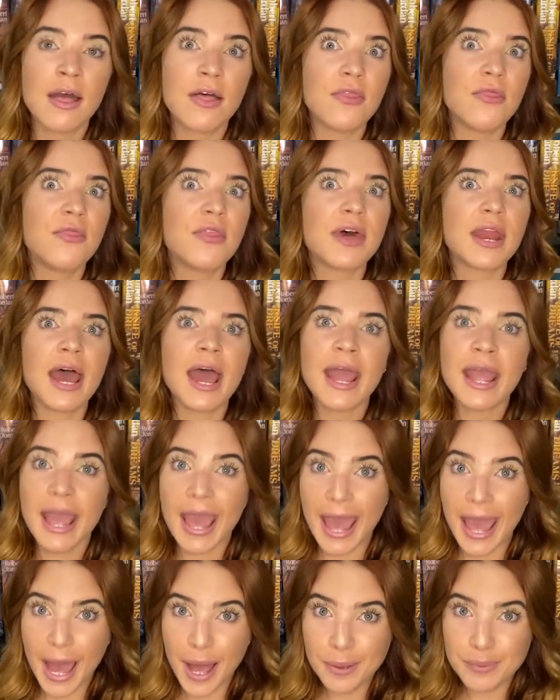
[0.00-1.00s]
that I
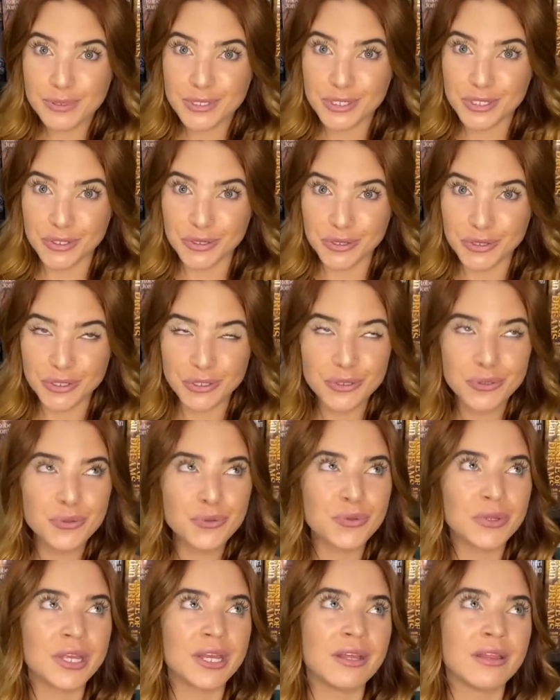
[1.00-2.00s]

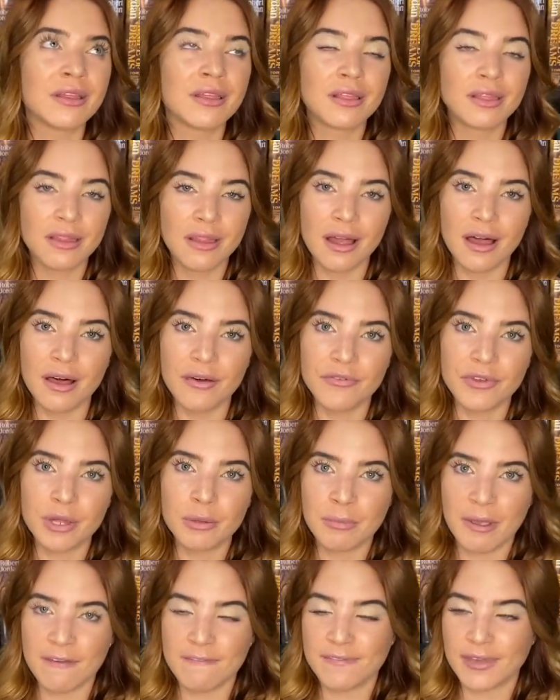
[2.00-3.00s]
absolutely love in
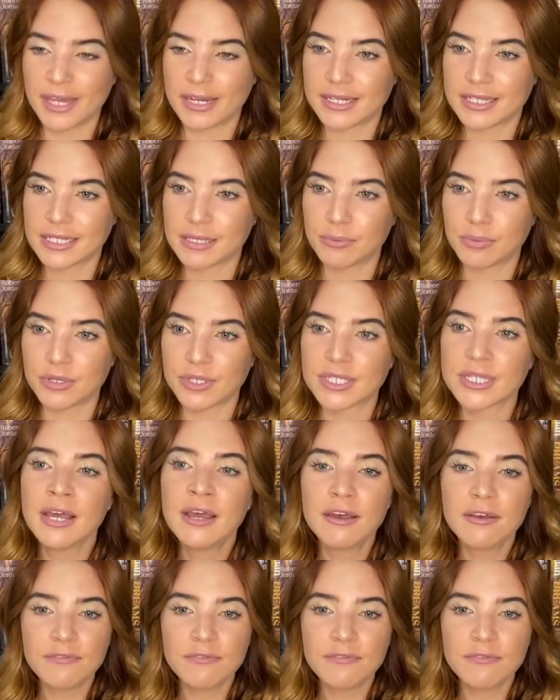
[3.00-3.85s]
my fantasy books.